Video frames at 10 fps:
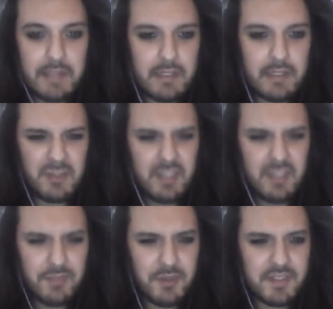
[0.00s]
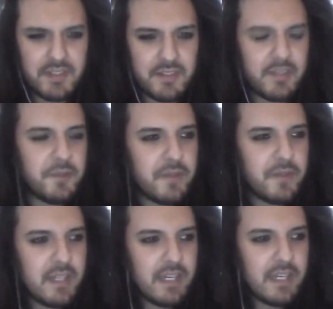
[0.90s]
I did because I just wanted to,
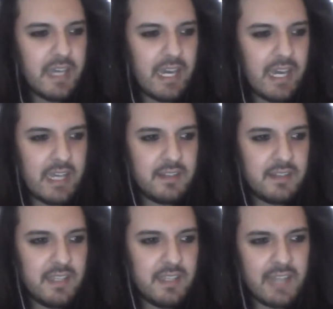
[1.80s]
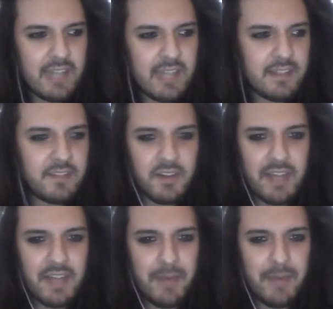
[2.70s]
and the ending's
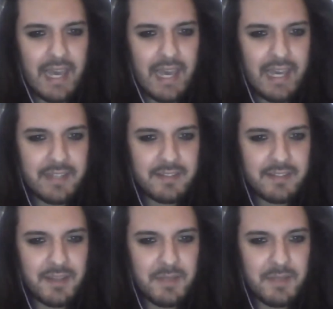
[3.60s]
not that bad.